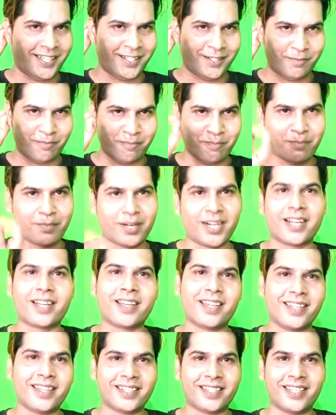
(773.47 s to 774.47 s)

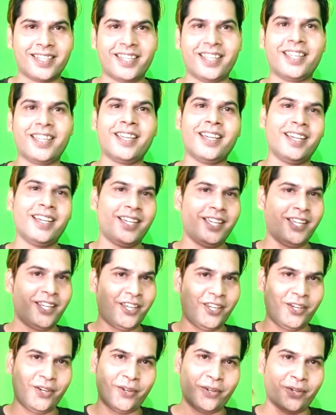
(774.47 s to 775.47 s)
marketing,
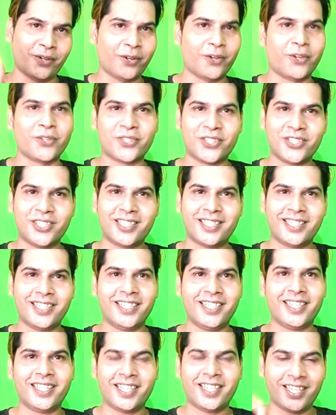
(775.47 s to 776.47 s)
your
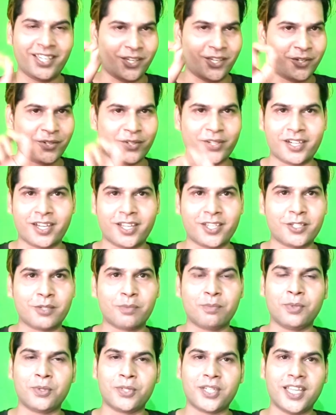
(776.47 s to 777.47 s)
logistic, your
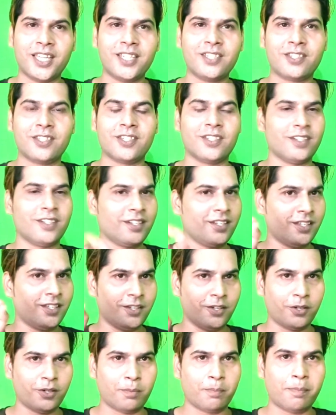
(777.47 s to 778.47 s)
transportation,
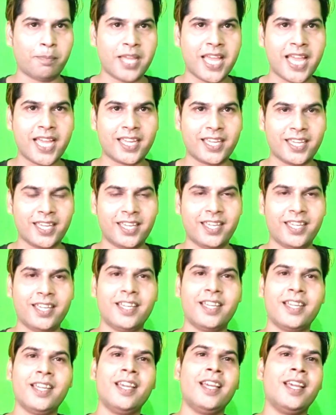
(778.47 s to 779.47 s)
your packing,
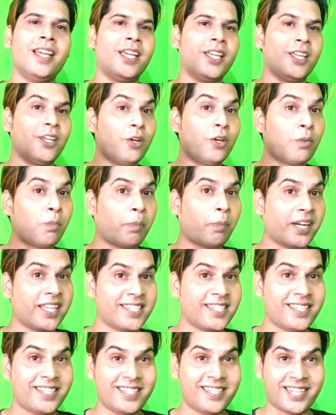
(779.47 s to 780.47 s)
your
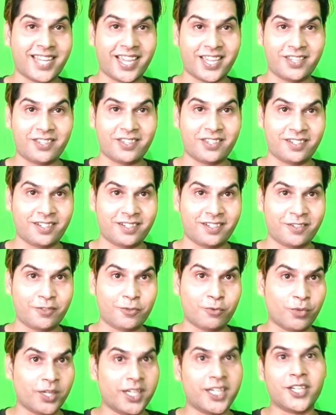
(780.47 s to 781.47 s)
presentation,
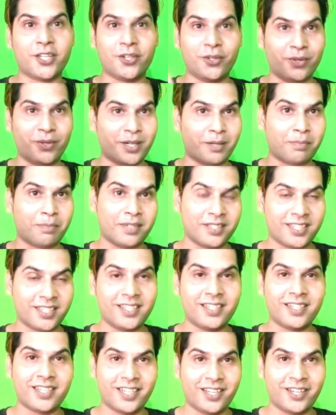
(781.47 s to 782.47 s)
where you are
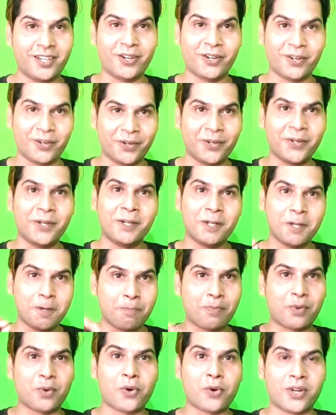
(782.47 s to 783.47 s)
presenting your
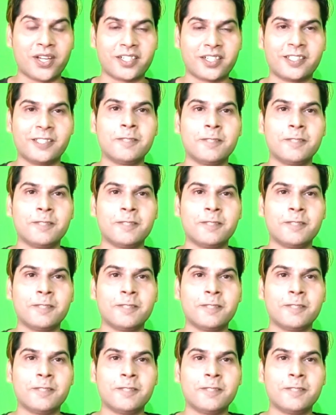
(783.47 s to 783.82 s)
product.